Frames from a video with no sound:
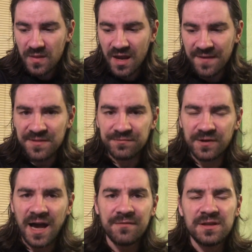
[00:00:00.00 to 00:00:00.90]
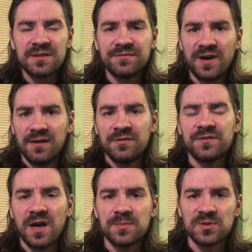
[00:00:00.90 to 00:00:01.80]
and the, having the five of
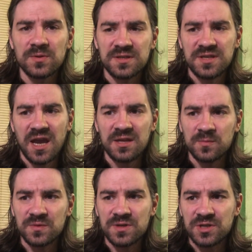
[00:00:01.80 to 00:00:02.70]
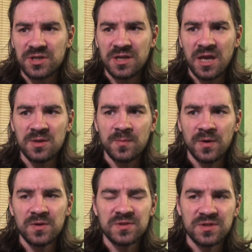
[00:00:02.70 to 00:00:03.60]
cups on the second position it
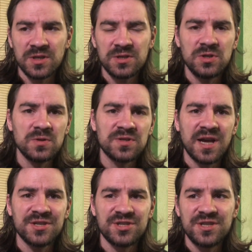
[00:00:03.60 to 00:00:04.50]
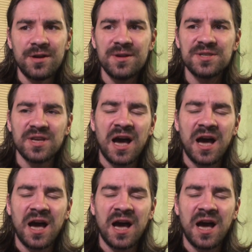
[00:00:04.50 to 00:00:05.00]
points that you sagittarius